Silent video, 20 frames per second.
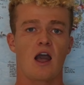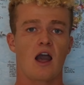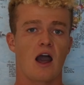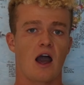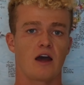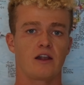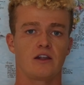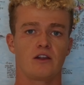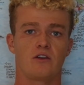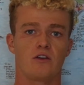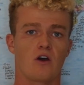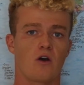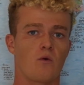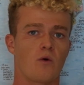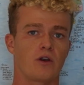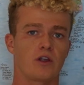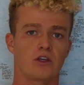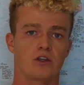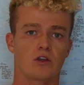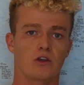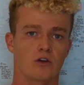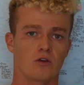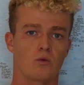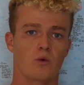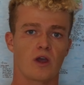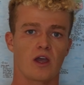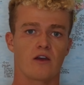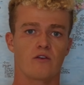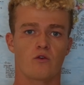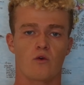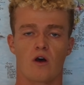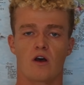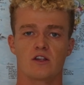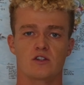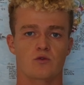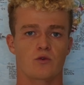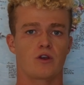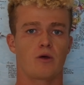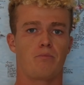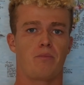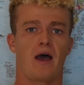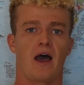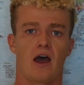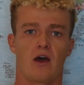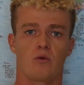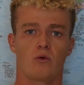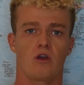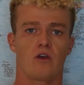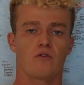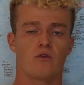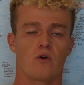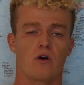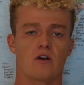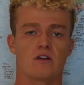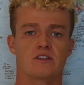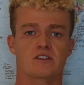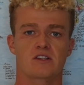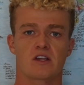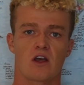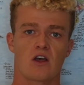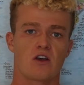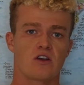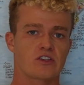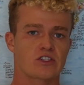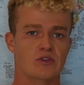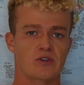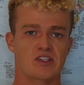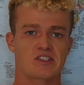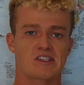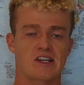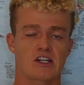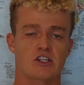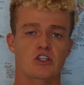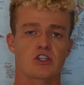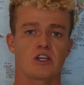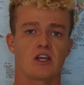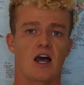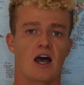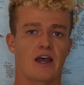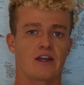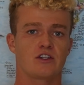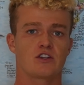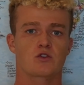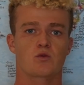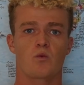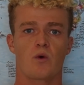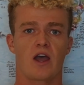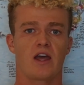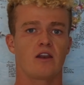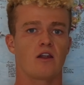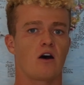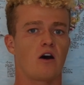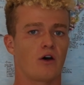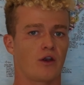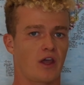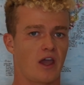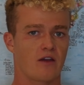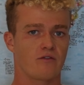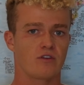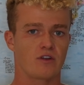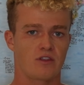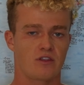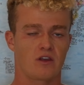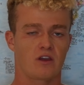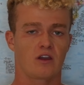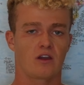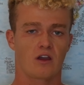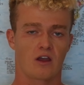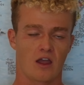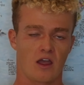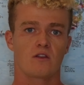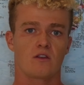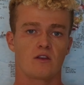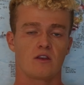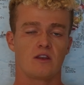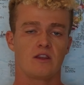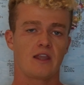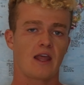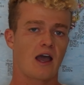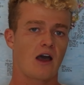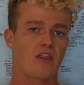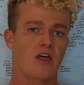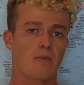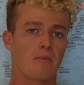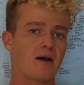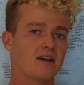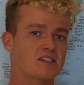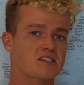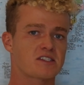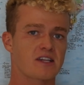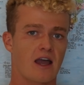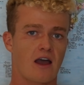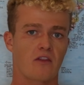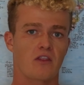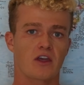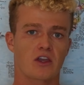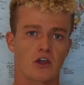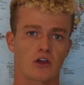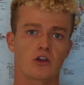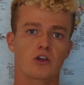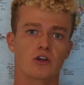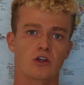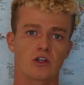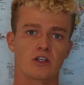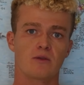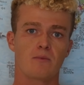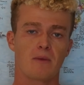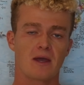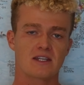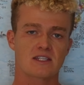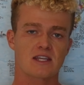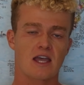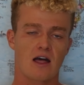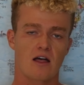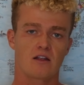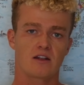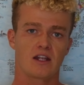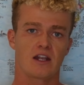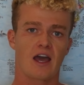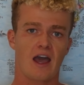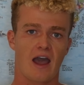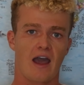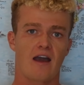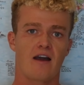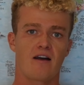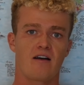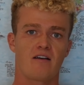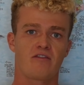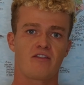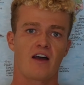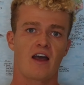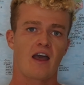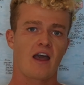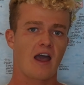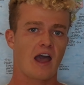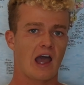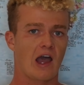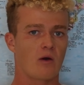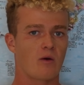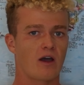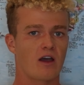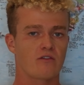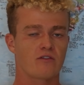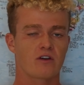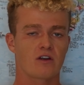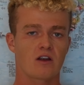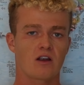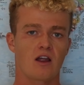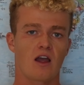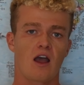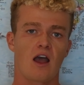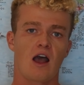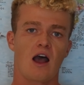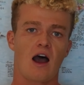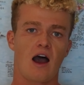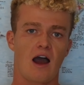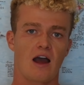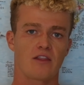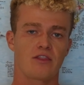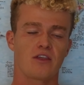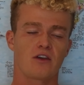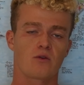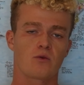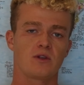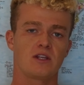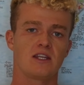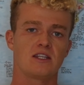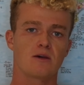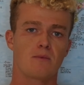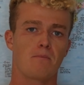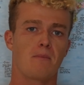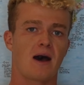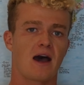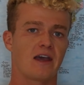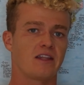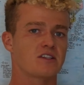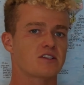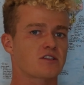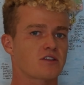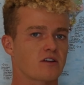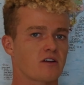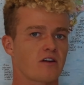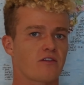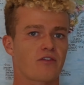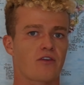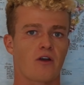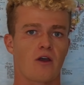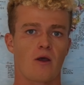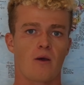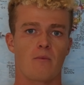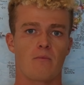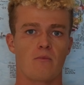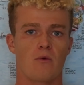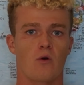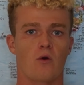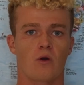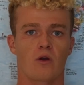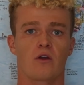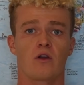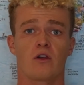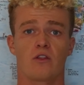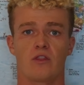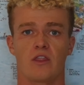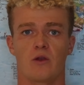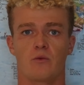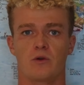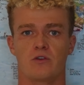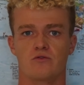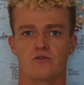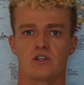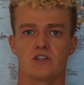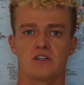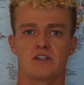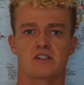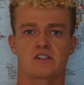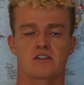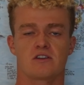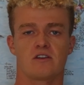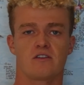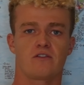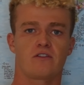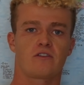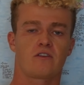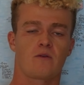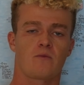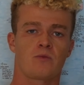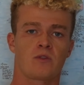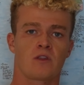I didn't know what a good wave was, what a bad wave was, so essentially I just went on everything. Now that might sound like a good mentality to have, however, I think we need to mind surf more than we really surf.